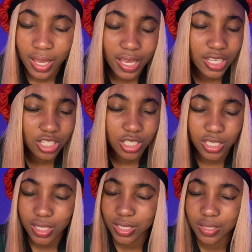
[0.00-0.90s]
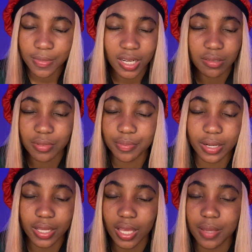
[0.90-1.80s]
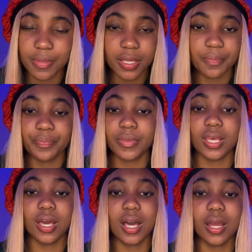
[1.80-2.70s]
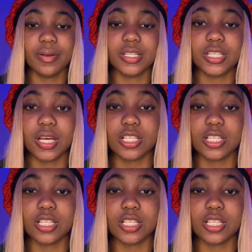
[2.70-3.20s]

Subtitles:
In Jesus' my name we pray. Amen. All right, y'all.